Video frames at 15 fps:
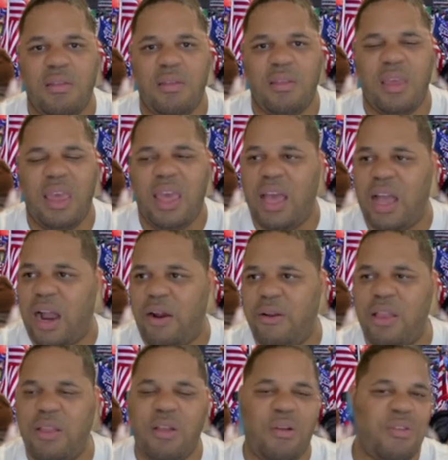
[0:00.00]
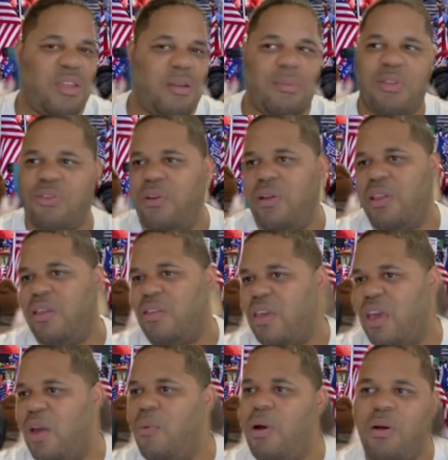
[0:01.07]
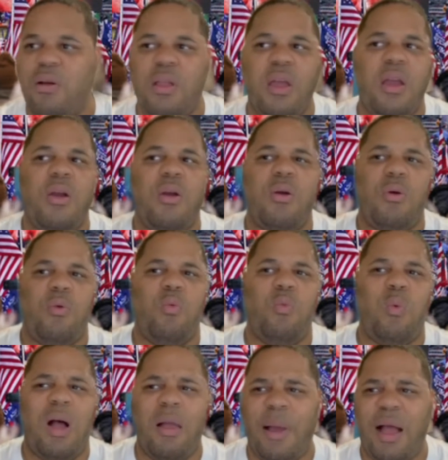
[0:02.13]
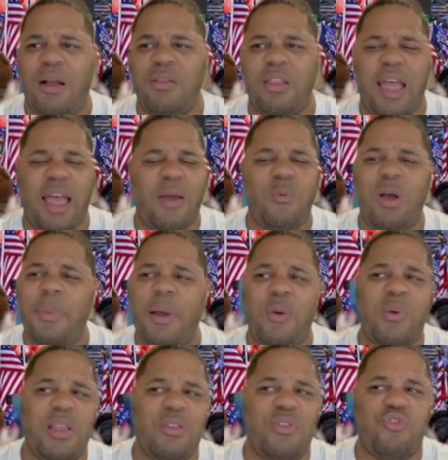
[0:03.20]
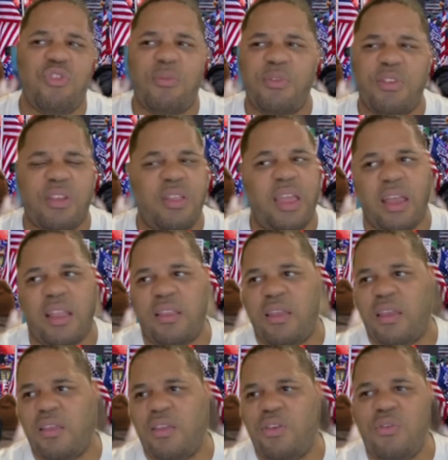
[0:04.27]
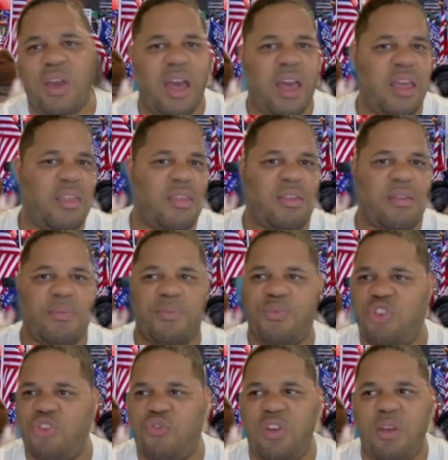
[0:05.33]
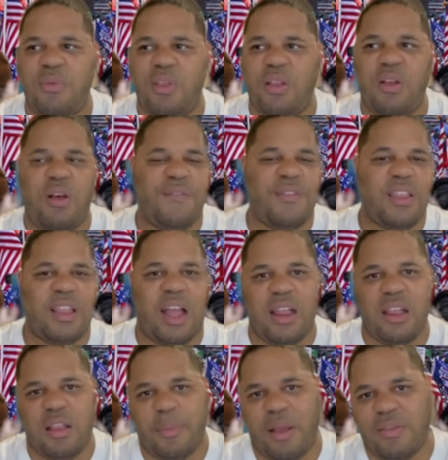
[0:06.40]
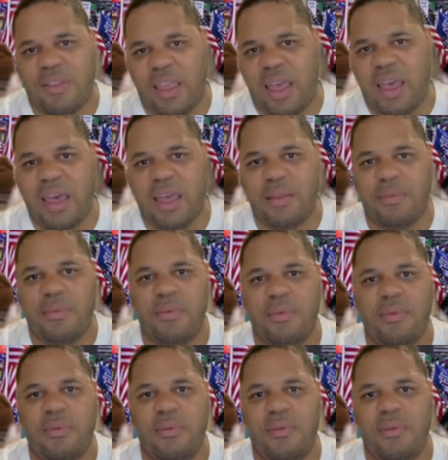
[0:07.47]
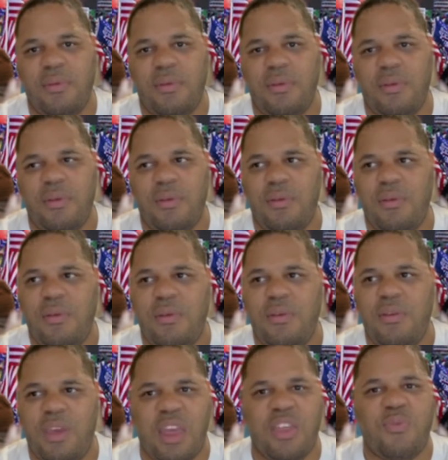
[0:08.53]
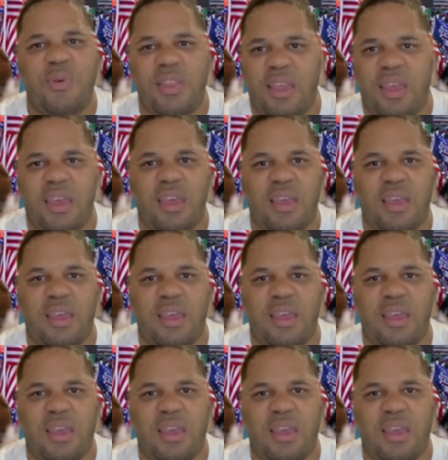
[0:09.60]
And I already know someone's going to say, well, what about what about when Trump was elected? You guys screamed and huffed and hollered about that. Yes, we did.